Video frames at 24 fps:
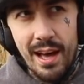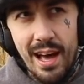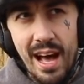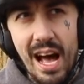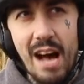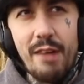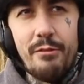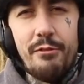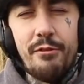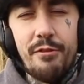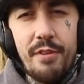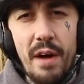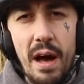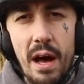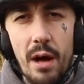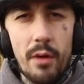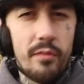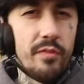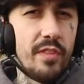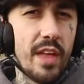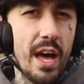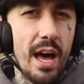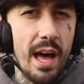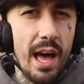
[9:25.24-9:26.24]
I've
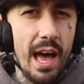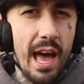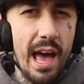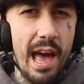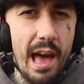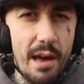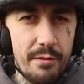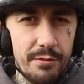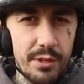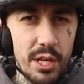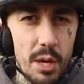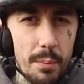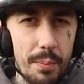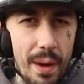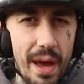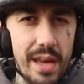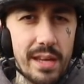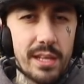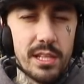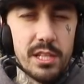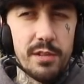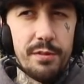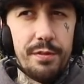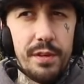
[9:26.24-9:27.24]
found that heavier
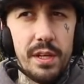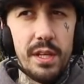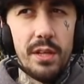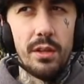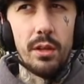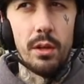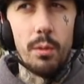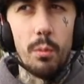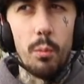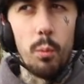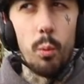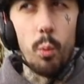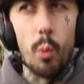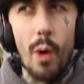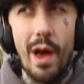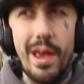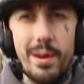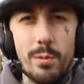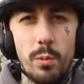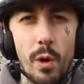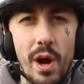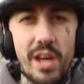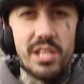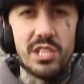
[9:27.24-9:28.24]
bikes feel
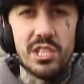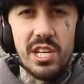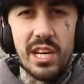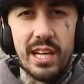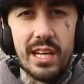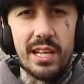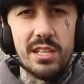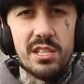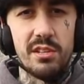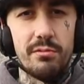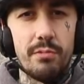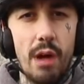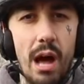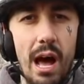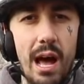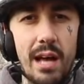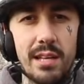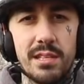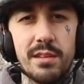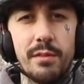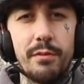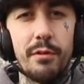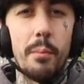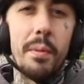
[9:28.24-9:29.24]
way sicker to
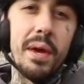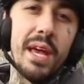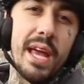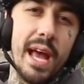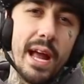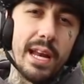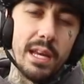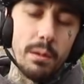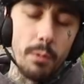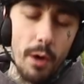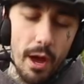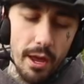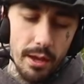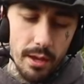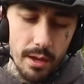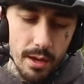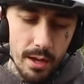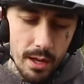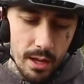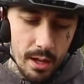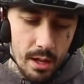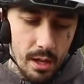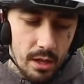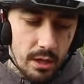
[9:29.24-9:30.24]
ride, for me anyway.
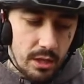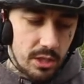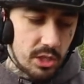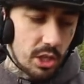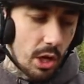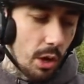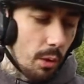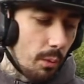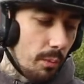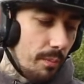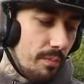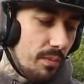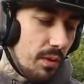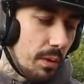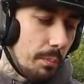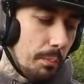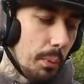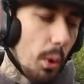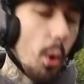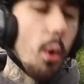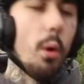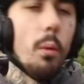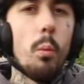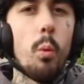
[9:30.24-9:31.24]
So
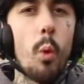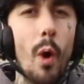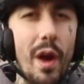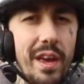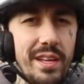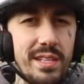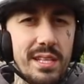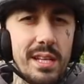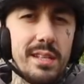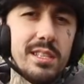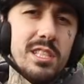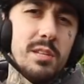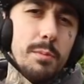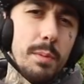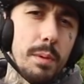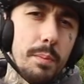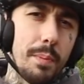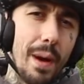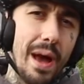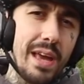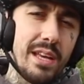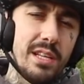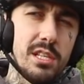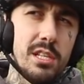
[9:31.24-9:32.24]
putting weight into my
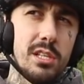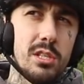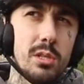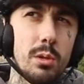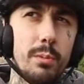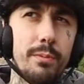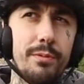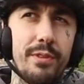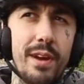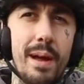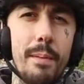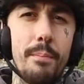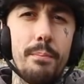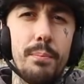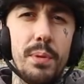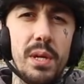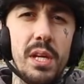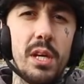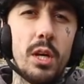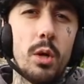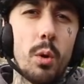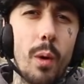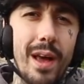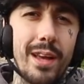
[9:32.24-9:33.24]
bikes is something I've
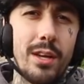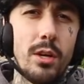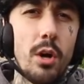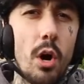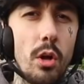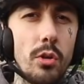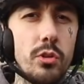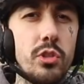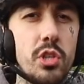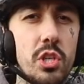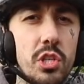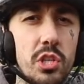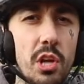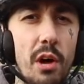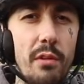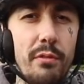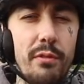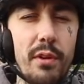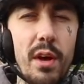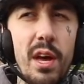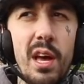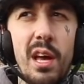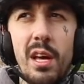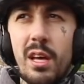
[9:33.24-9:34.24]
been quite conscious
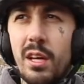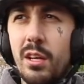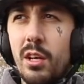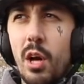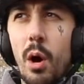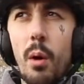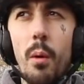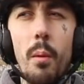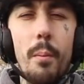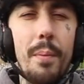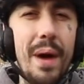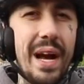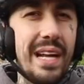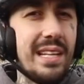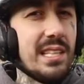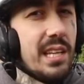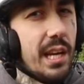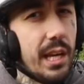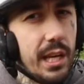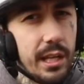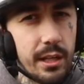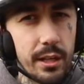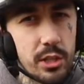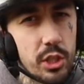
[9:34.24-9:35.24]
of, going back
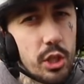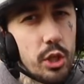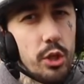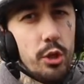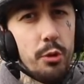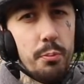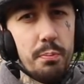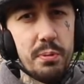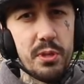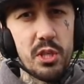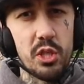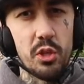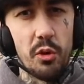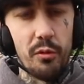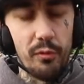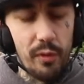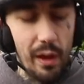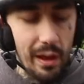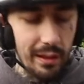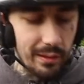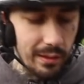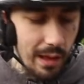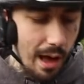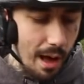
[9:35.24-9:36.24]
to inner tube, stuff
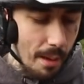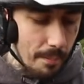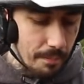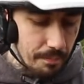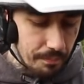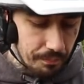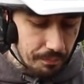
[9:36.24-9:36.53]
like that.